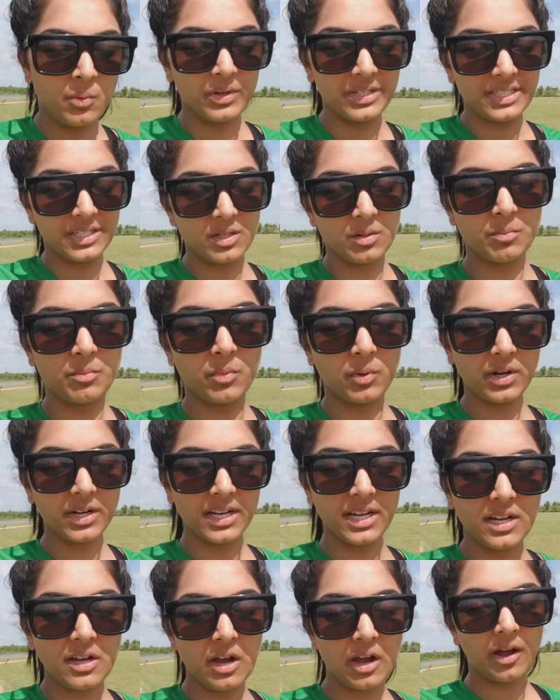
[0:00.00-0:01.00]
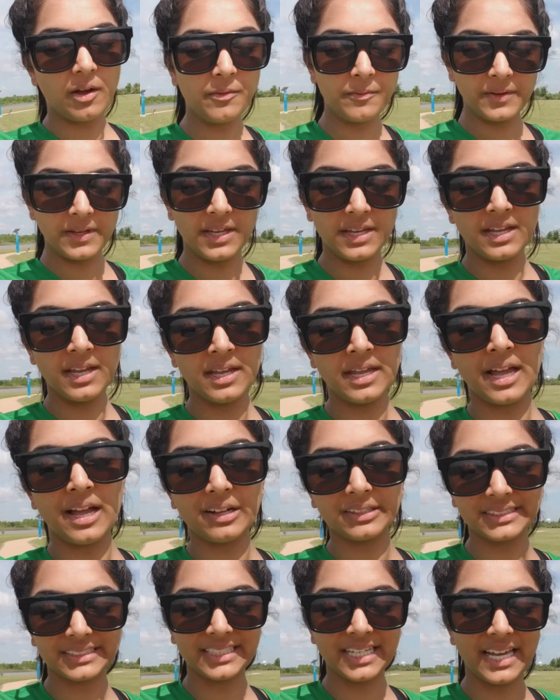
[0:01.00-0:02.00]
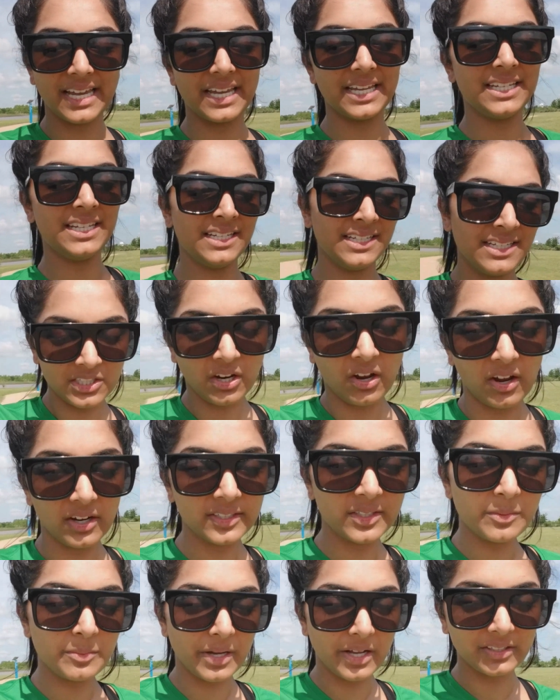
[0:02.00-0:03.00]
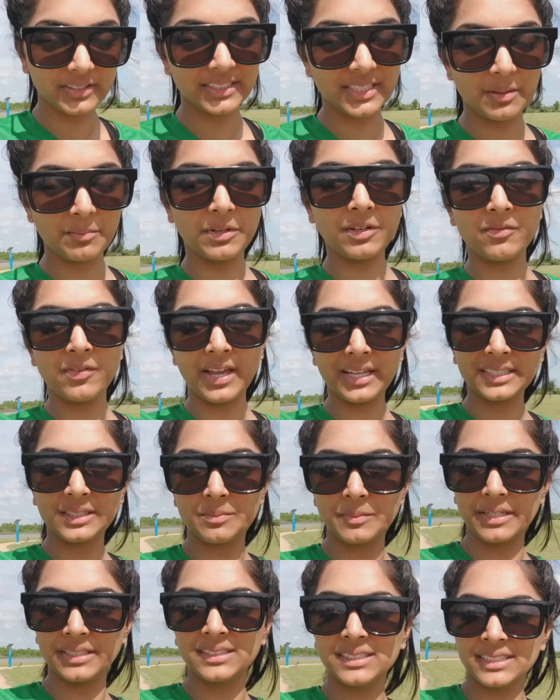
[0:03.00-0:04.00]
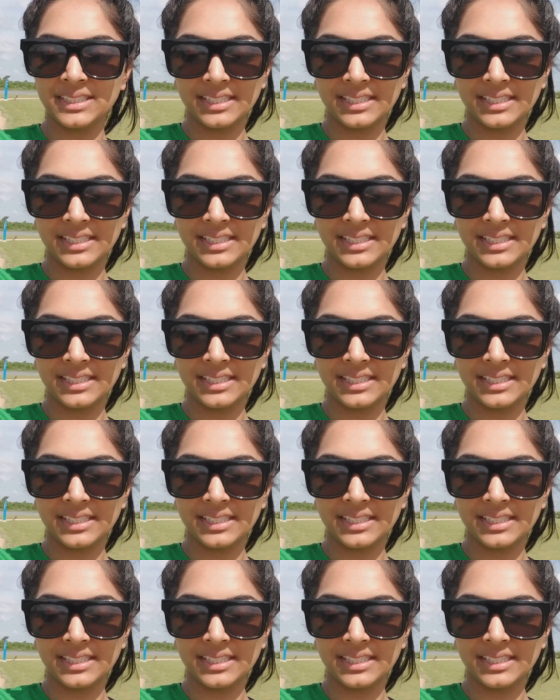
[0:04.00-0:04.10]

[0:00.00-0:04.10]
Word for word: We did a morning coffee outside, talked about some investments.